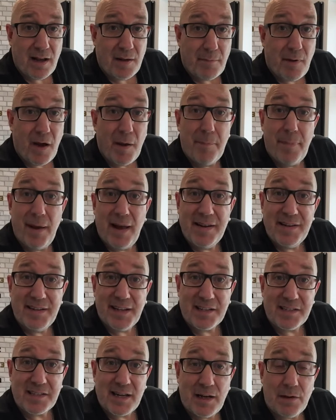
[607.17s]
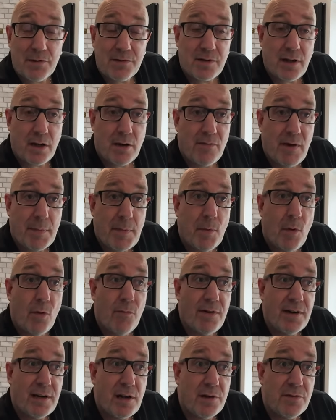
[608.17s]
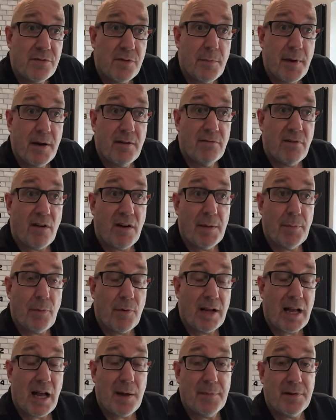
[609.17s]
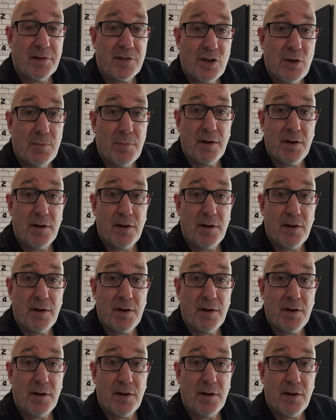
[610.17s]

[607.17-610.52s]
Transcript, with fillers: my appendix out, so there'll be more videos from me and Riley Boy coming soon,